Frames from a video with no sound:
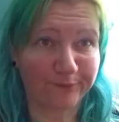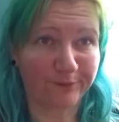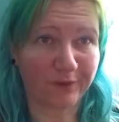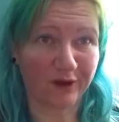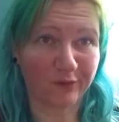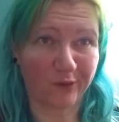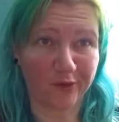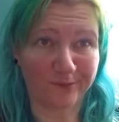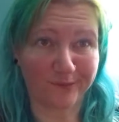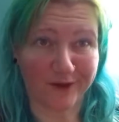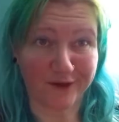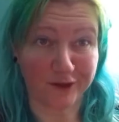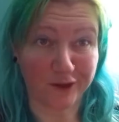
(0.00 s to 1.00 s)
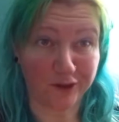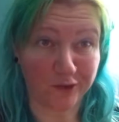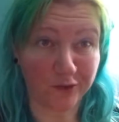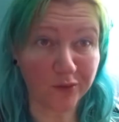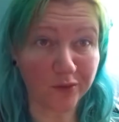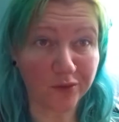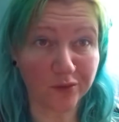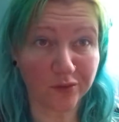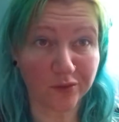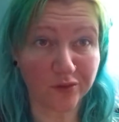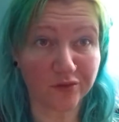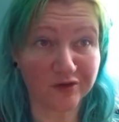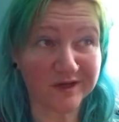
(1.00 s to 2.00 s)
but I won't buy new,
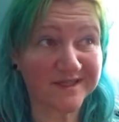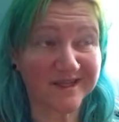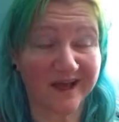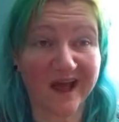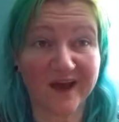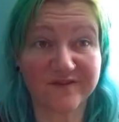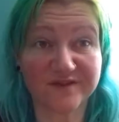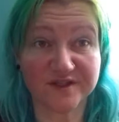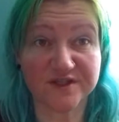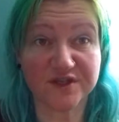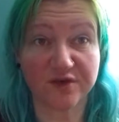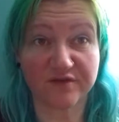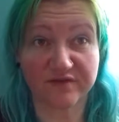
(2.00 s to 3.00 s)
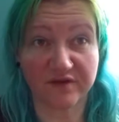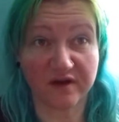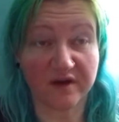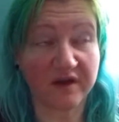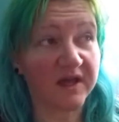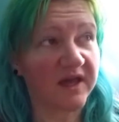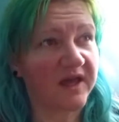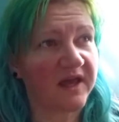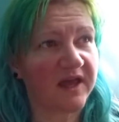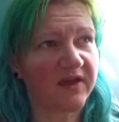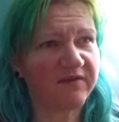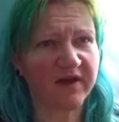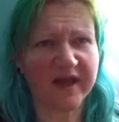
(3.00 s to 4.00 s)
or at least I haven't so far.
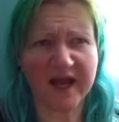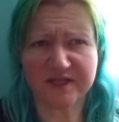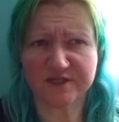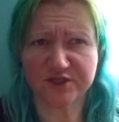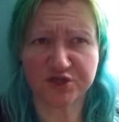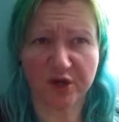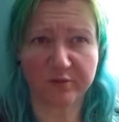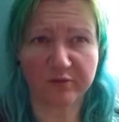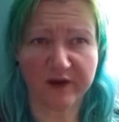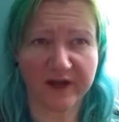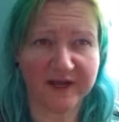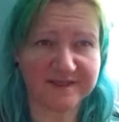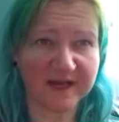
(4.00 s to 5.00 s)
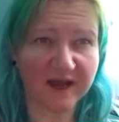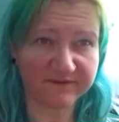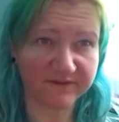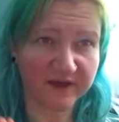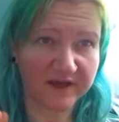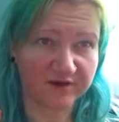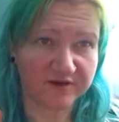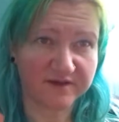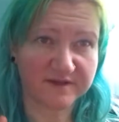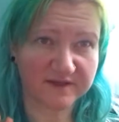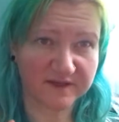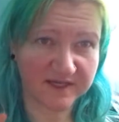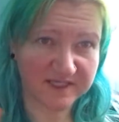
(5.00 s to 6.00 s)
If I had a job where I had to have
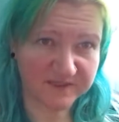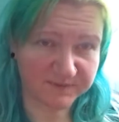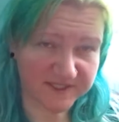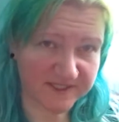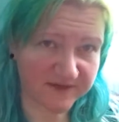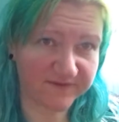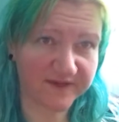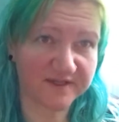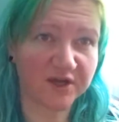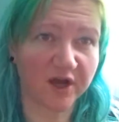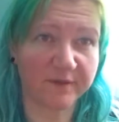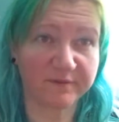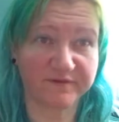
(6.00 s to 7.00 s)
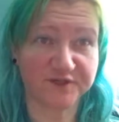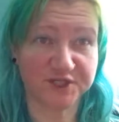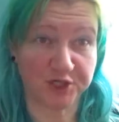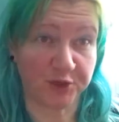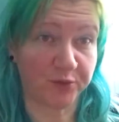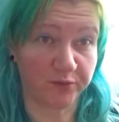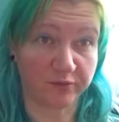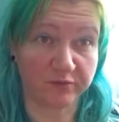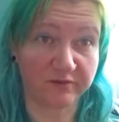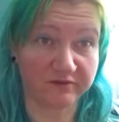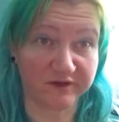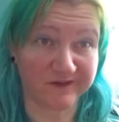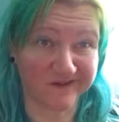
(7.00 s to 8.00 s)
a specific type of shoe,
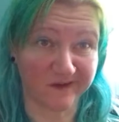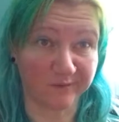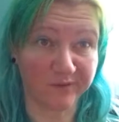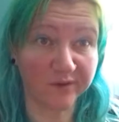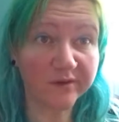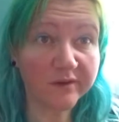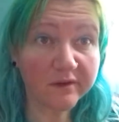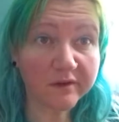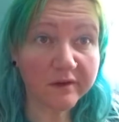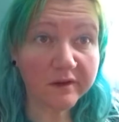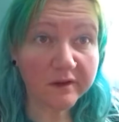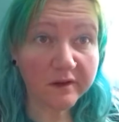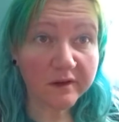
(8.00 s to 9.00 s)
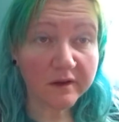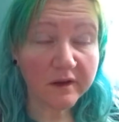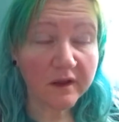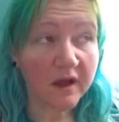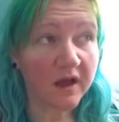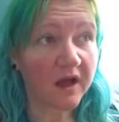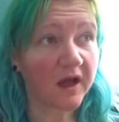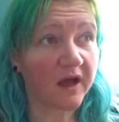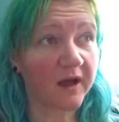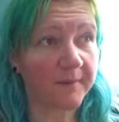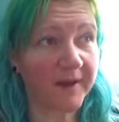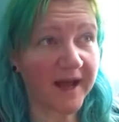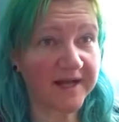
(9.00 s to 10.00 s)
for example,
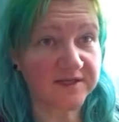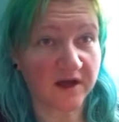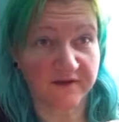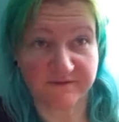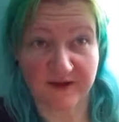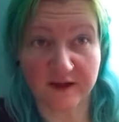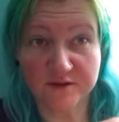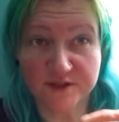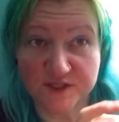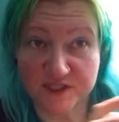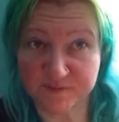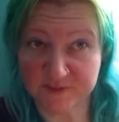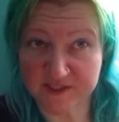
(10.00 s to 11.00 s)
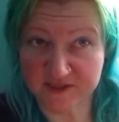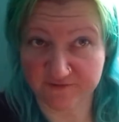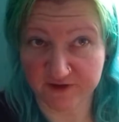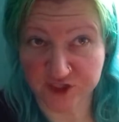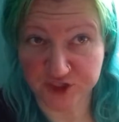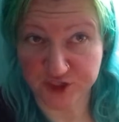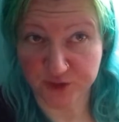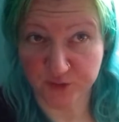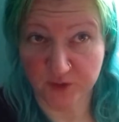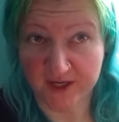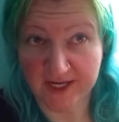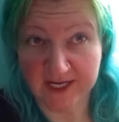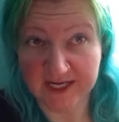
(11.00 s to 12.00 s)
and I found the specific
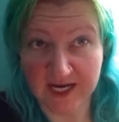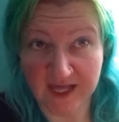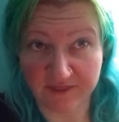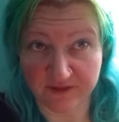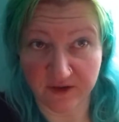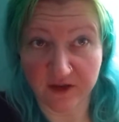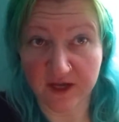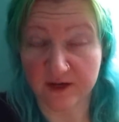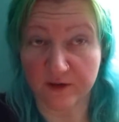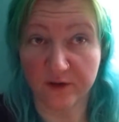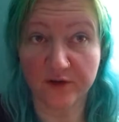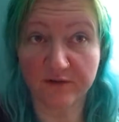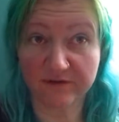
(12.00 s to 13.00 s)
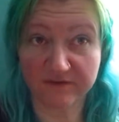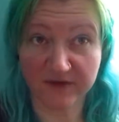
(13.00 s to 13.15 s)
shoe in leather and I couldn't